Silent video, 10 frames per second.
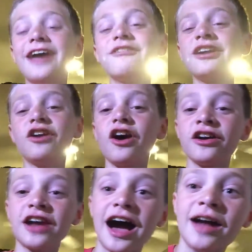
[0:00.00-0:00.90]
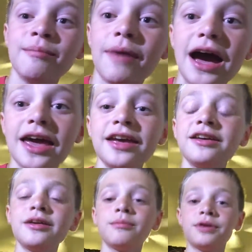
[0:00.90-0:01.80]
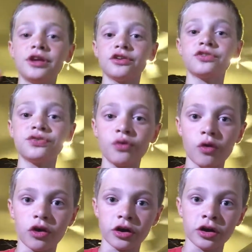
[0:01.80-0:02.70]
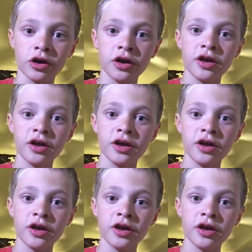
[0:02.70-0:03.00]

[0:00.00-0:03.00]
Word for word: I haven't gone on my PS4